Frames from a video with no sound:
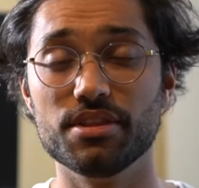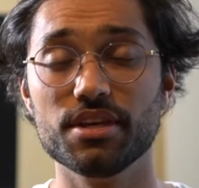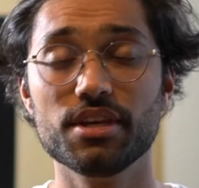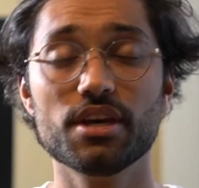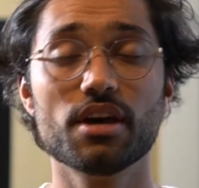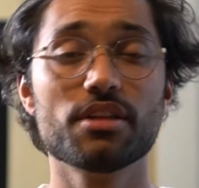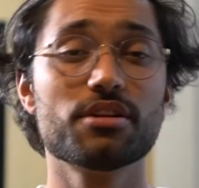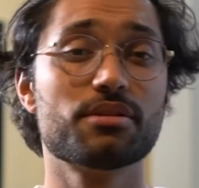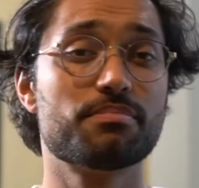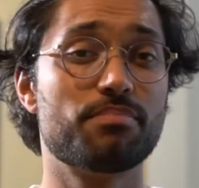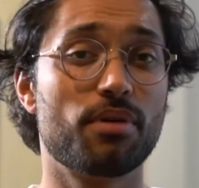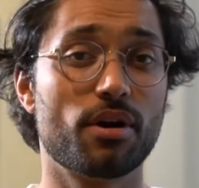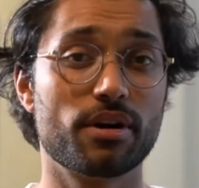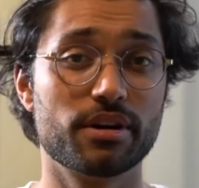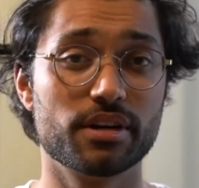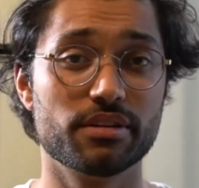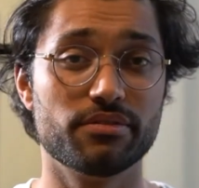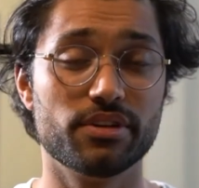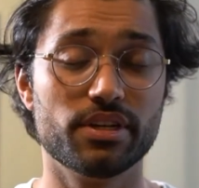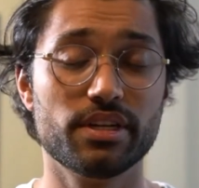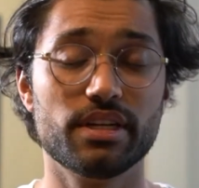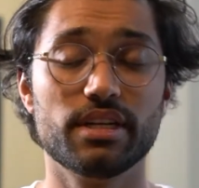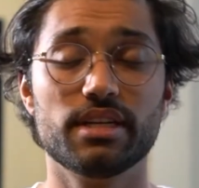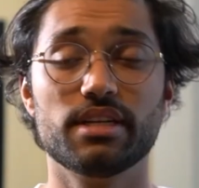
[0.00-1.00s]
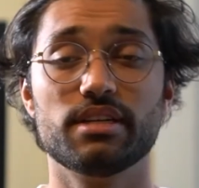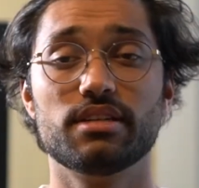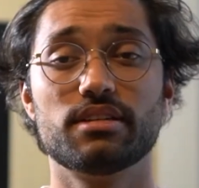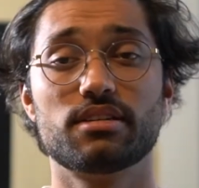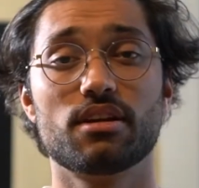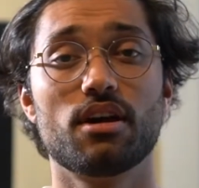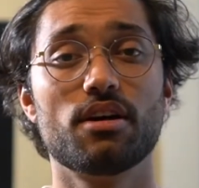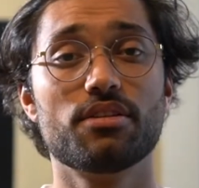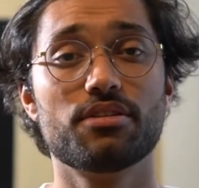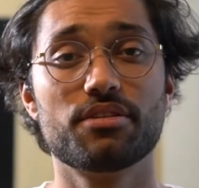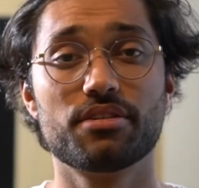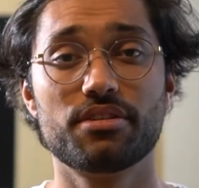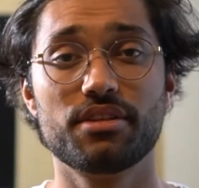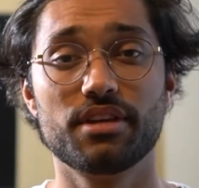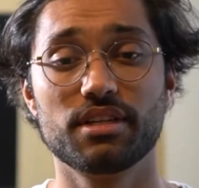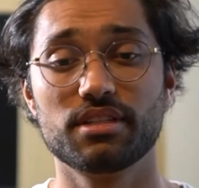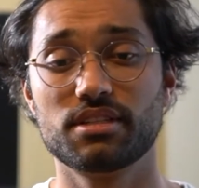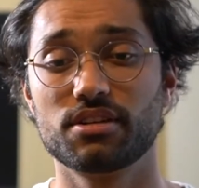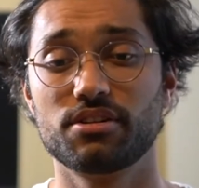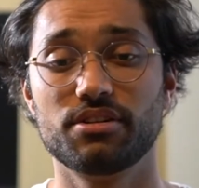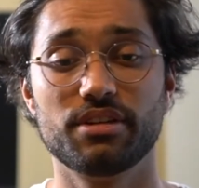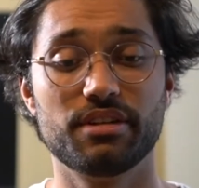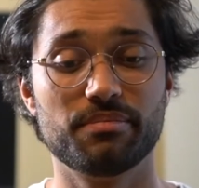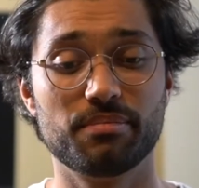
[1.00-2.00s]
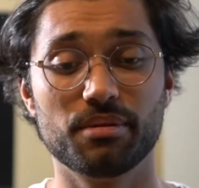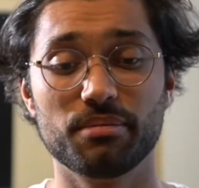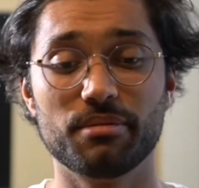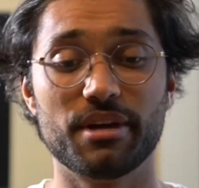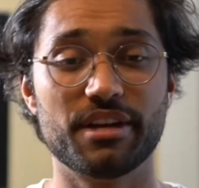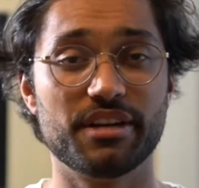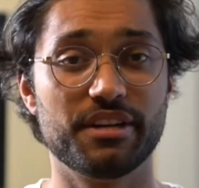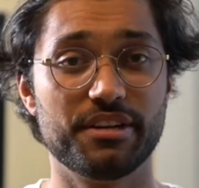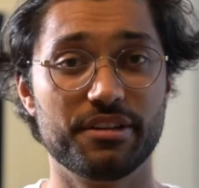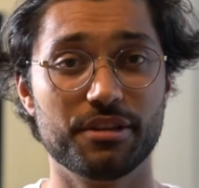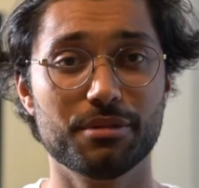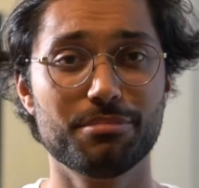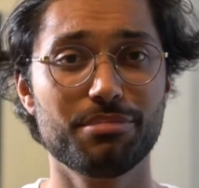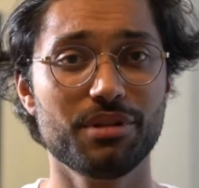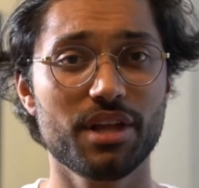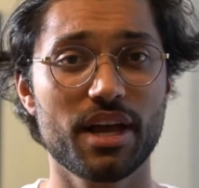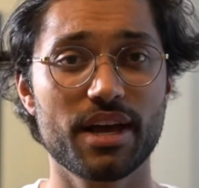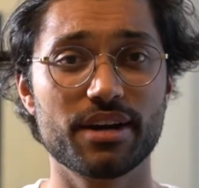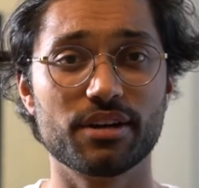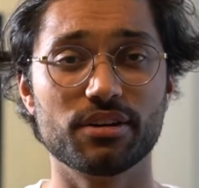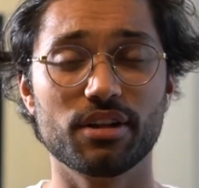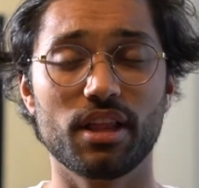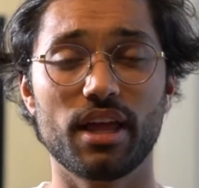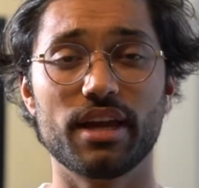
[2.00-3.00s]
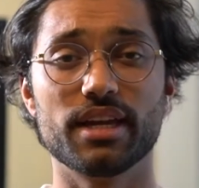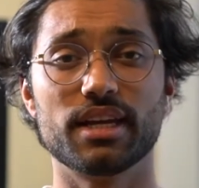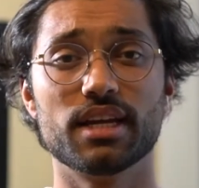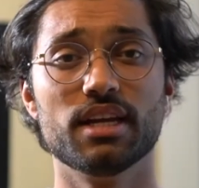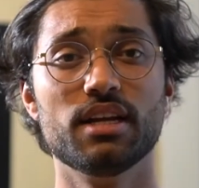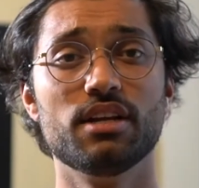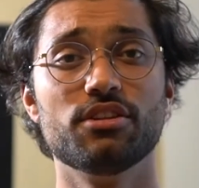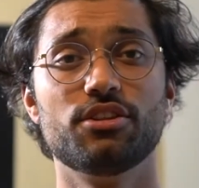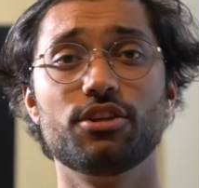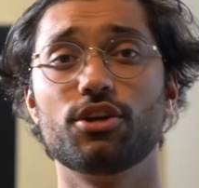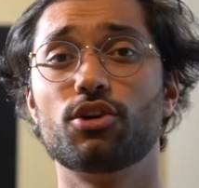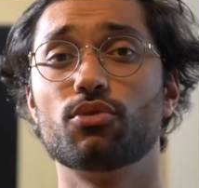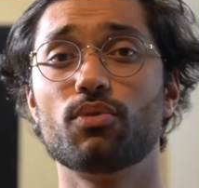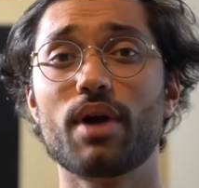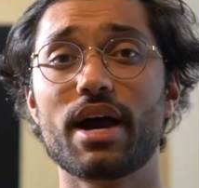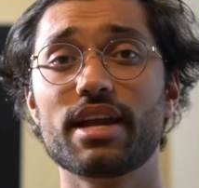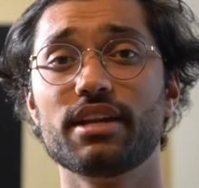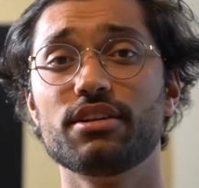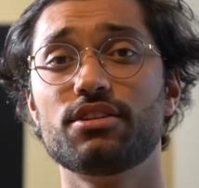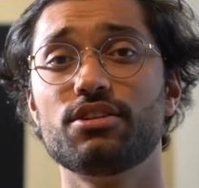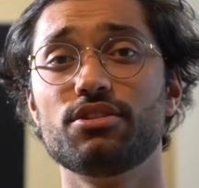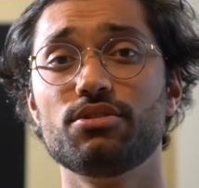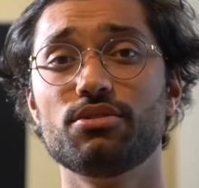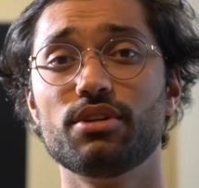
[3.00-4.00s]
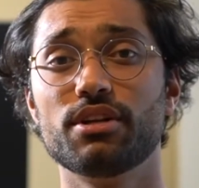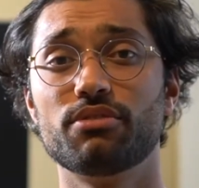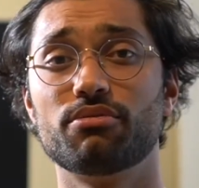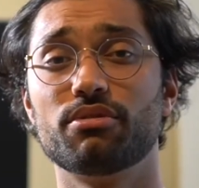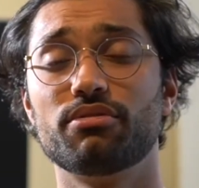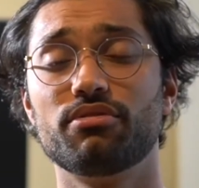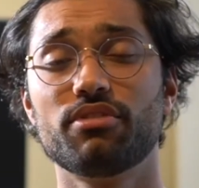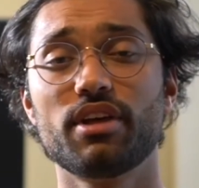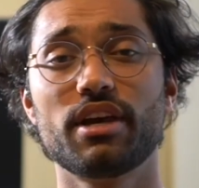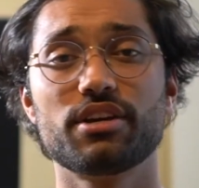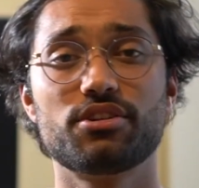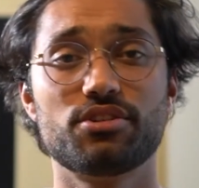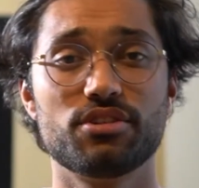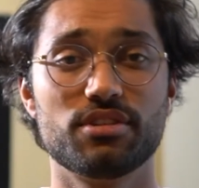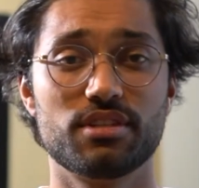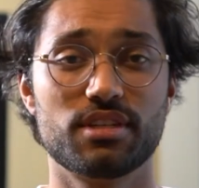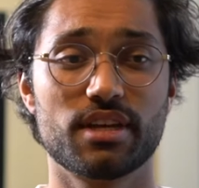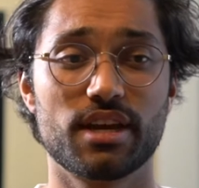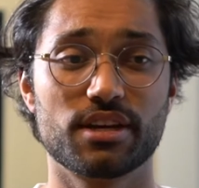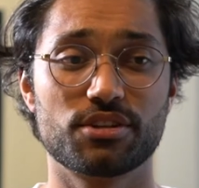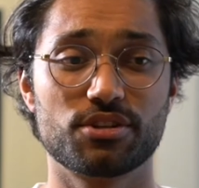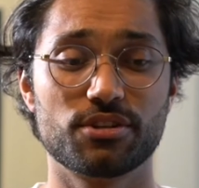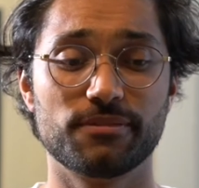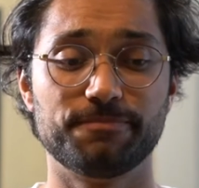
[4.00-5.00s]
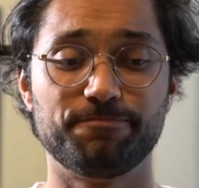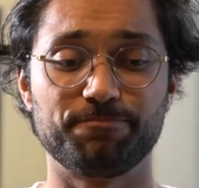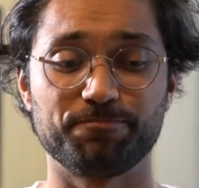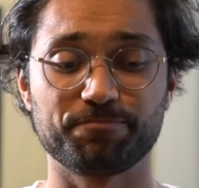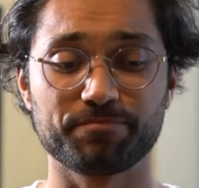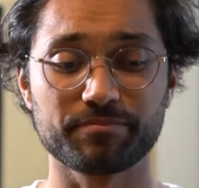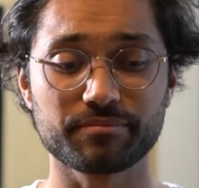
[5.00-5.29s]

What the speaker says: The other part of it is other things that are implemented in the planner, like the gratitude and reflection section.